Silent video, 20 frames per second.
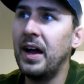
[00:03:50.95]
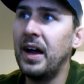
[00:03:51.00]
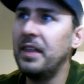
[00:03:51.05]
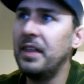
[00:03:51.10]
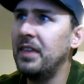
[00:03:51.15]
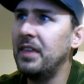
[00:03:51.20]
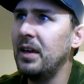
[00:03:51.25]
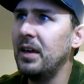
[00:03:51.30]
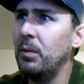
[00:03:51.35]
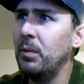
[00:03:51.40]

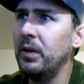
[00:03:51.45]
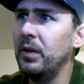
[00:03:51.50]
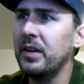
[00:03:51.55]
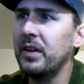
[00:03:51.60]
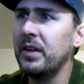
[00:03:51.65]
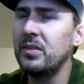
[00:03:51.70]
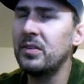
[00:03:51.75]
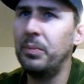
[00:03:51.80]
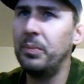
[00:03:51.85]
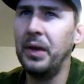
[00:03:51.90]
think will
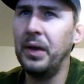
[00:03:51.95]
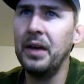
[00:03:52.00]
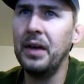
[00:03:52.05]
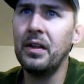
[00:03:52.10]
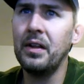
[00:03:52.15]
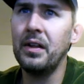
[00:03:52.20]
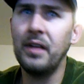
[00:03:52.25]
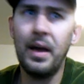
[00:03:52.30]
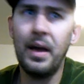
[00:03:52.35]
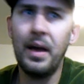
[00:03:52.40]
explain a
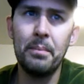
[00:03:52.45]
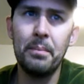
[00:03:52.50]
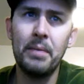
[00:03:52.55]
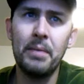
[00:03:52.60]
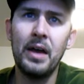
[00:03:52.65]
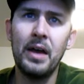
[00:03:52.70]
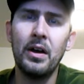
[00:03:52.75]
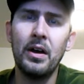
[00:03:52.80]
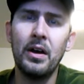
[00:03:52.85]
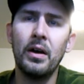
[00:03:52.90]
lot
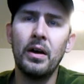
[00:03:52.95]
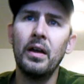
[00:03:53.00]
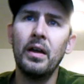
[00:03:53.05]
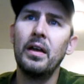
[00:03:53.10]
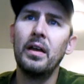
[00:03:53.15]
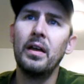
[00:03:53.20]
better